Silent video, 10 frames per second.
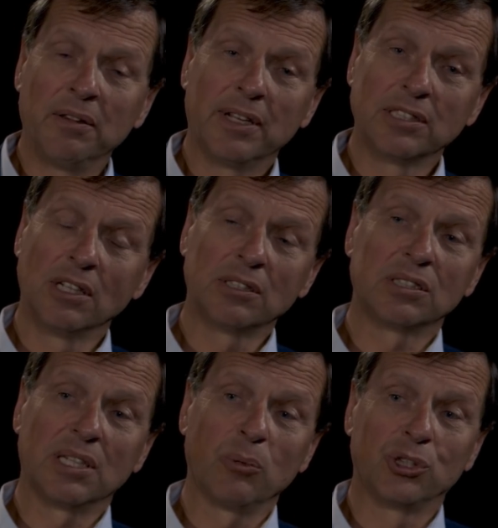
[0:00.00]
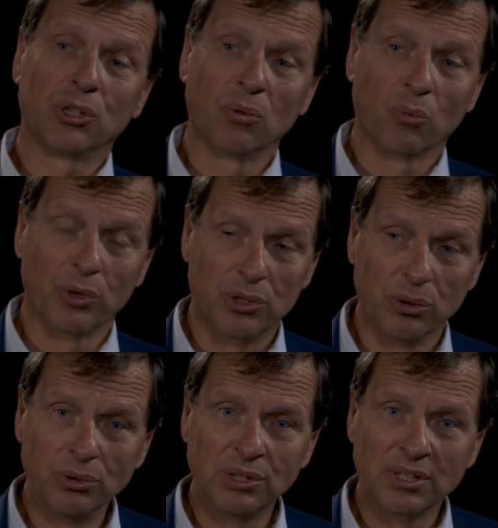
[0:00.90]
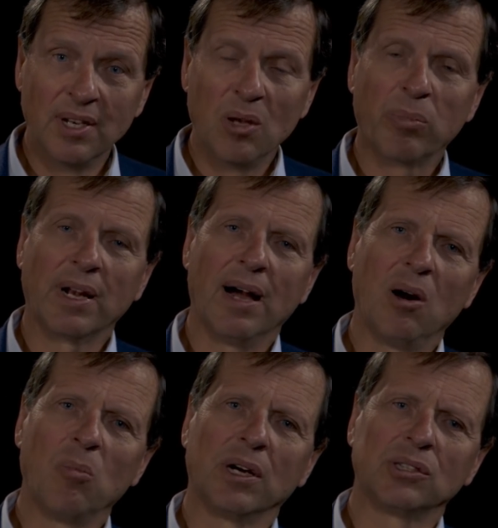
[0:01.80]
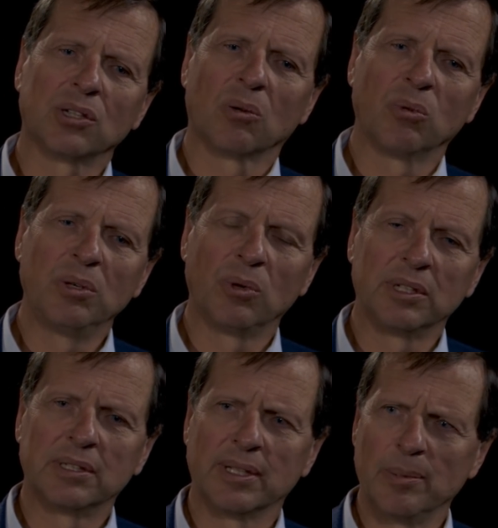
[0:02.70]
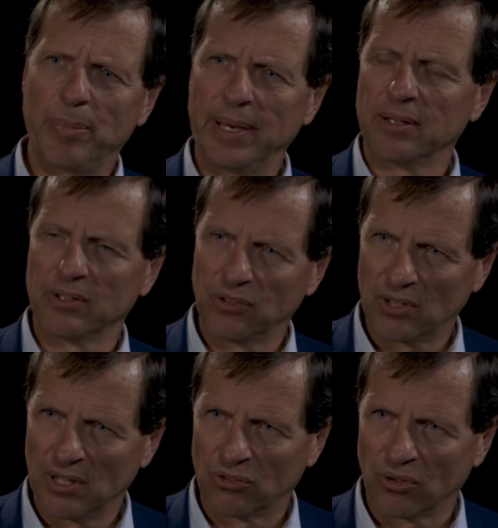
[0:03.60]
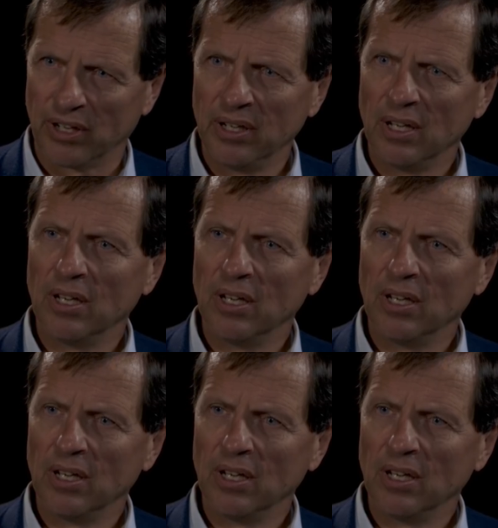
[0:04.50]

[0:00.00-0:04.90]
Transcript: That's not to say we shouldn't reduce, but how much are we willing to impale this country?